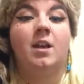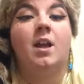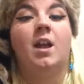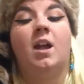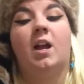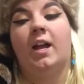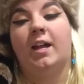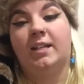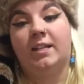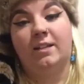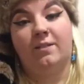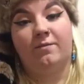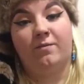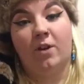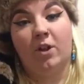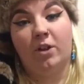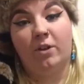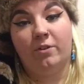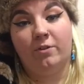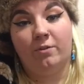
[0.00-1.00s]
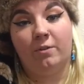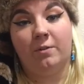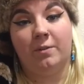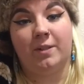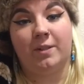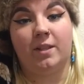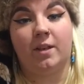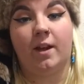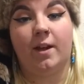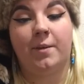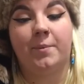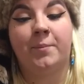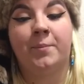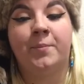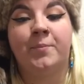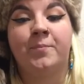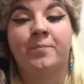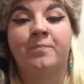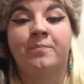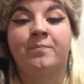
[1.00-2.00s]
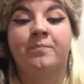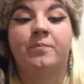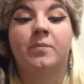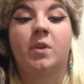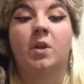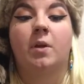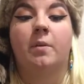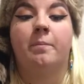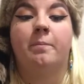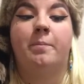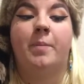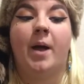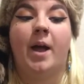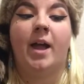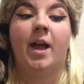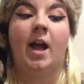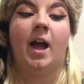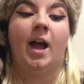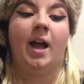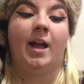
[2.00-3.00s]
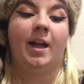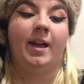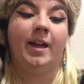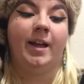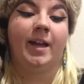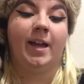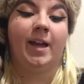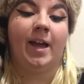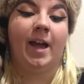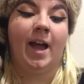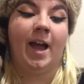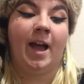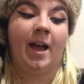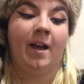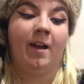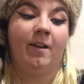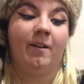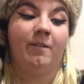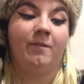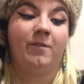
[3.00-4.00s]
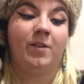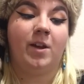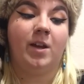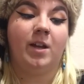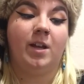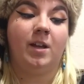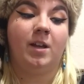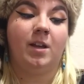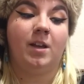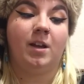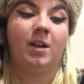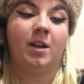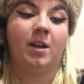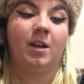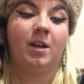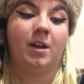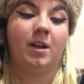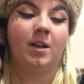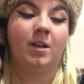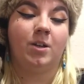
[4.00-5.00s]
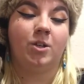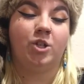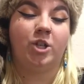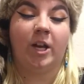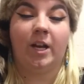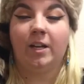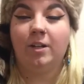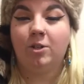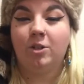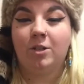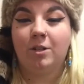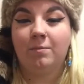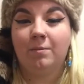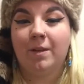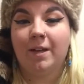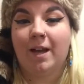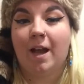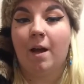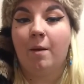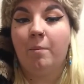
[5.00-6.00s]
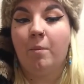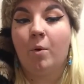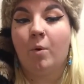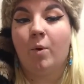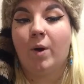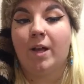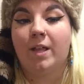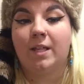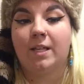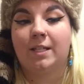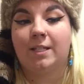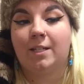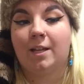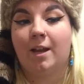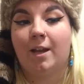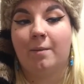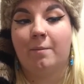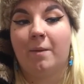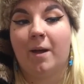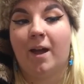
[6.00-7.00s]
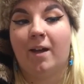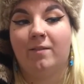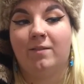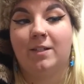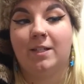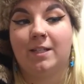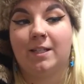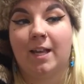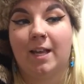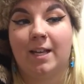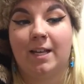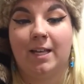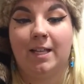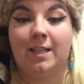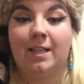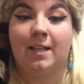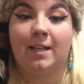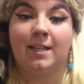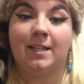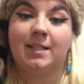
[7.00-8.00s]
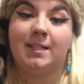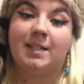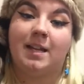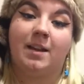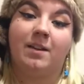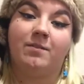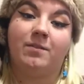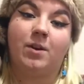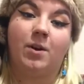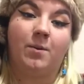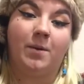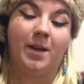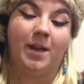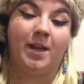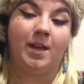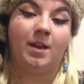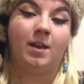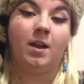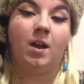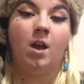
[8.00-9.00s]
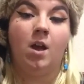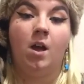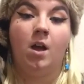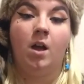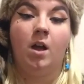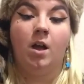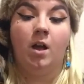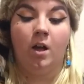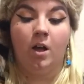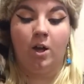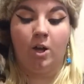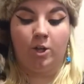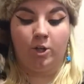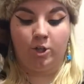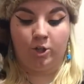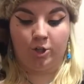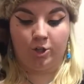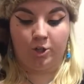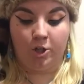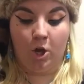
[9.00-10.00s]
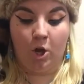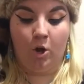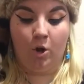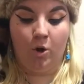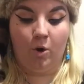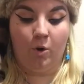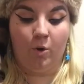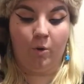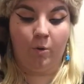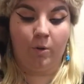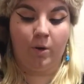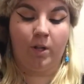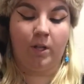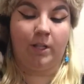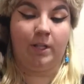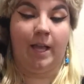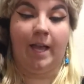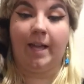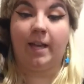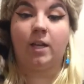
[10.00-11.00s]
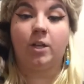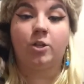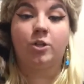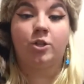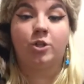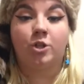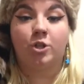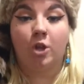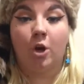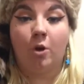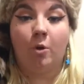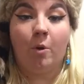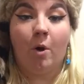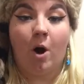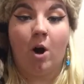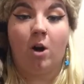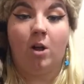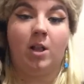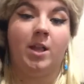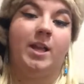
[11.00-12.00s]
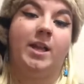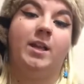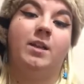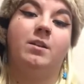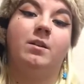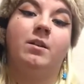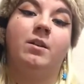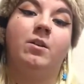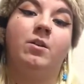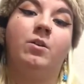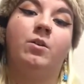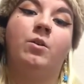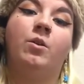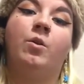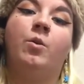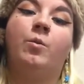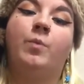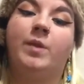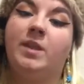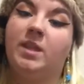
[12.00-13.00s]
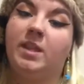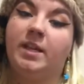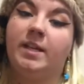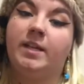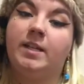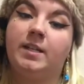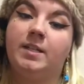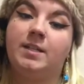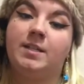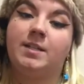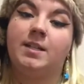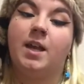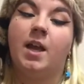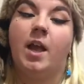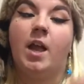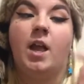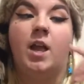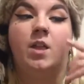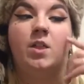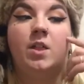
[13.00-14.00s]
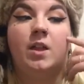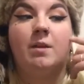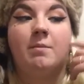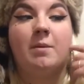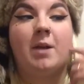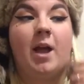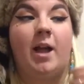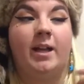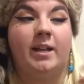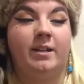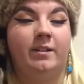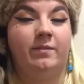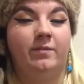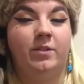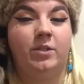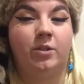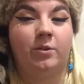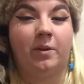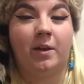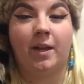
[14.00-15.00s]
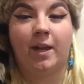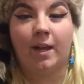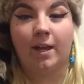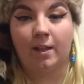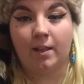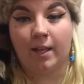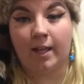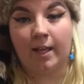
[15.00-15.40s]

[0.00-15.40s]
I didn't follow through with that. But I have changed something up, where this time I've decided that instead of going so all in with this, that I'm kind of doing it